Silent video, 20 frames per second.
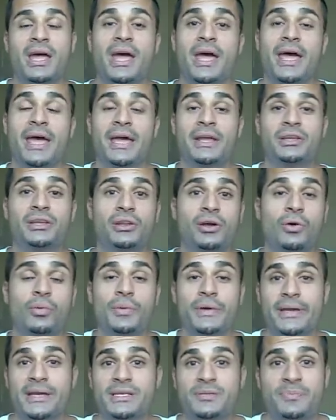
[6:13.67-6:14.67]
And, you know,
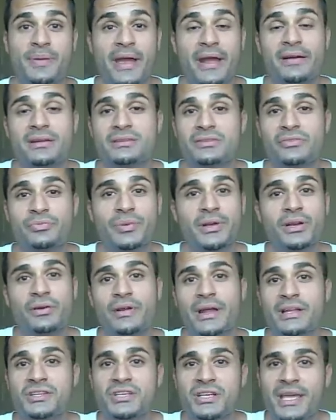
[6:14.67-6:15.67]
we as parents, if we don't
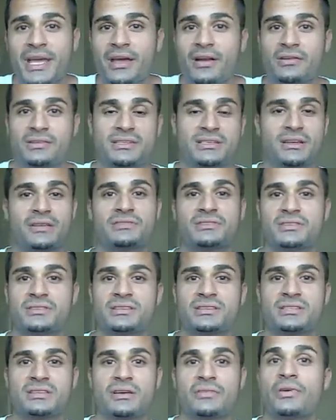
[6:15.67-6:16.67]
educate ourselves in this
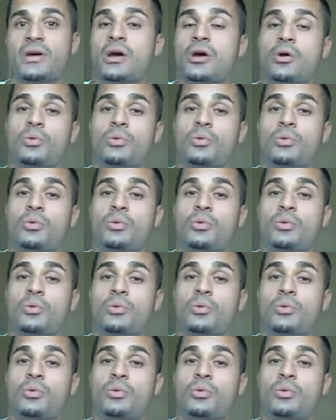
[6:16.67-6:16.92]
stuff,